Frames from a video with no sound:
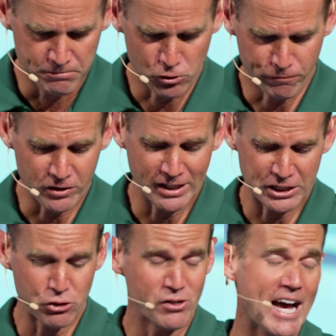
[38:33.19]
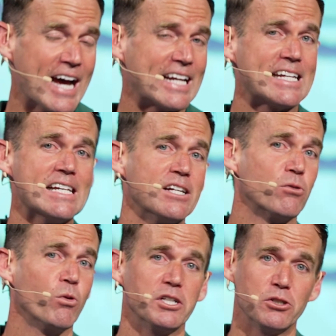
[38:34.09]
You feel like you're not
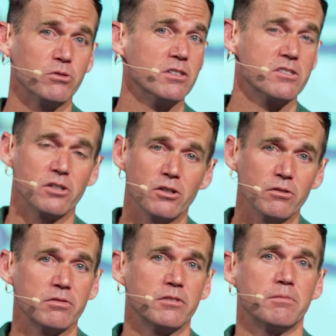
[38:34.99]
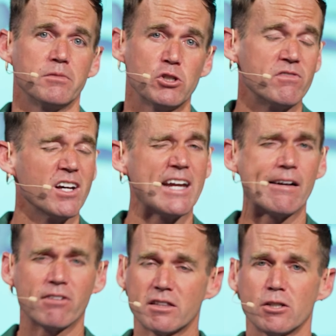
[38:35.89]
getting what you deserve. You've done
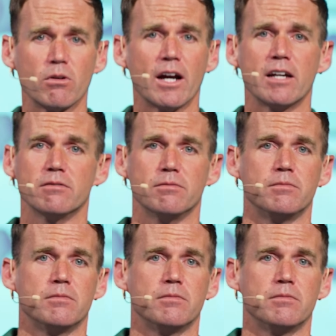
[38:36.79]
everything right.